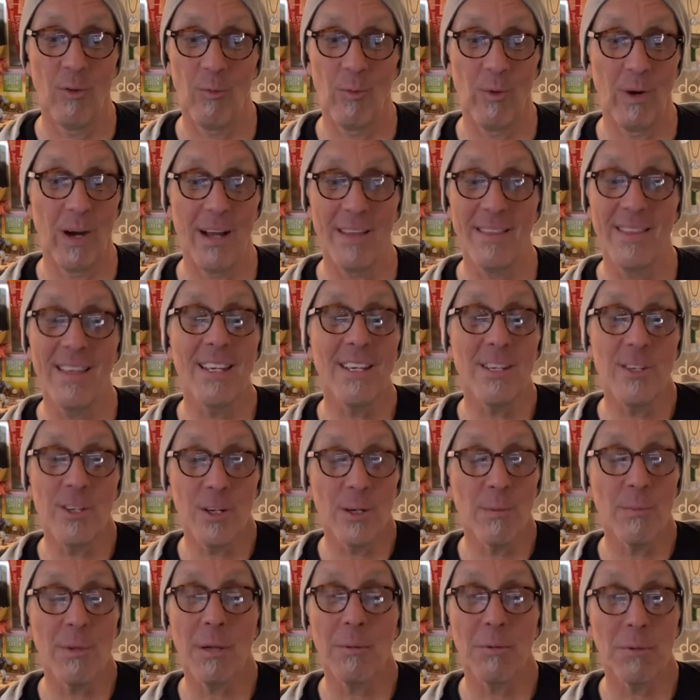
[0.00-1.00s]
think you're going
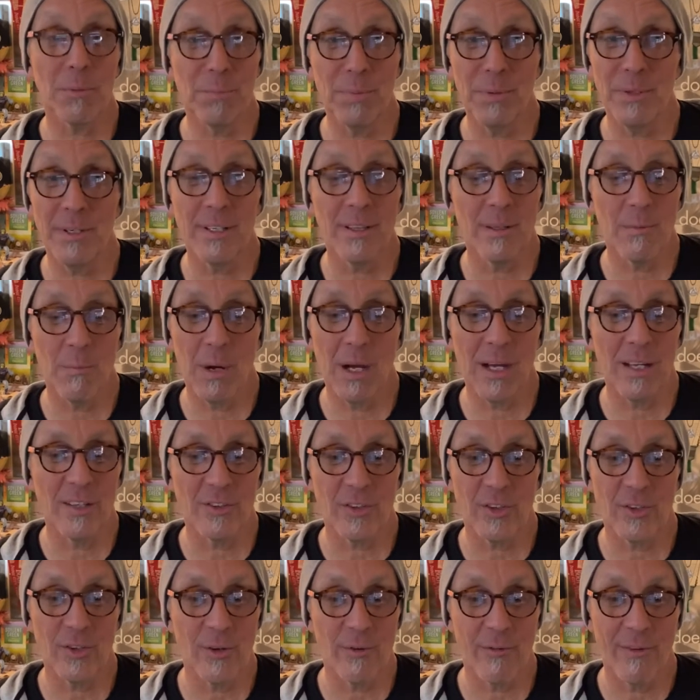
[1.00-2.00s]
to be able to put in the miles
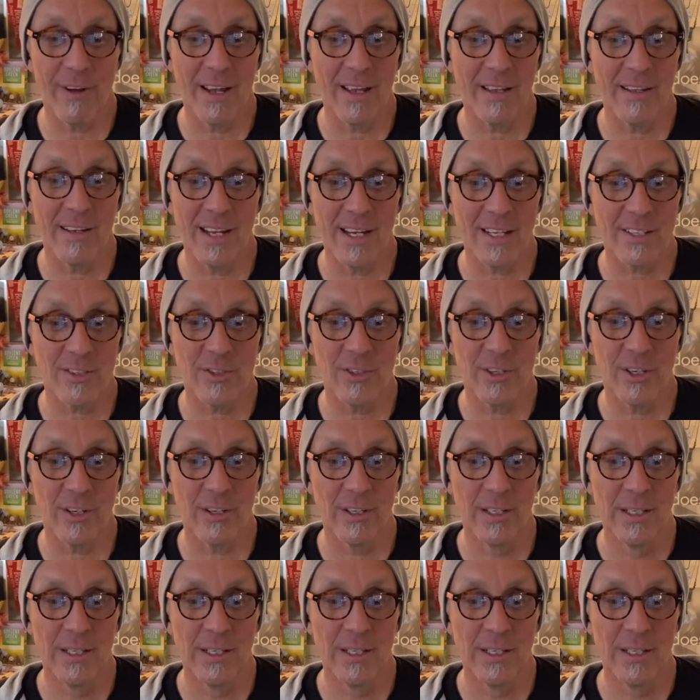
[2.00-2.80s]
on your van next year.